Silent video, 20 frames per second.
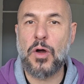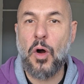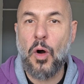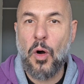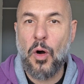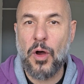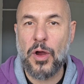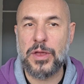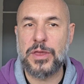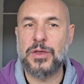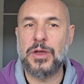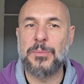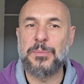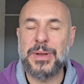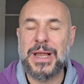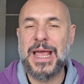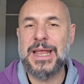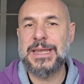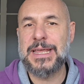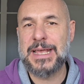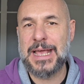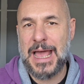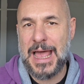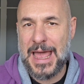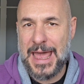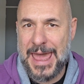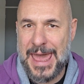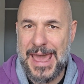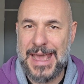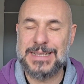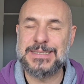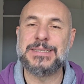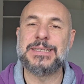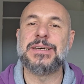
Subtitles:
or you are planning ahead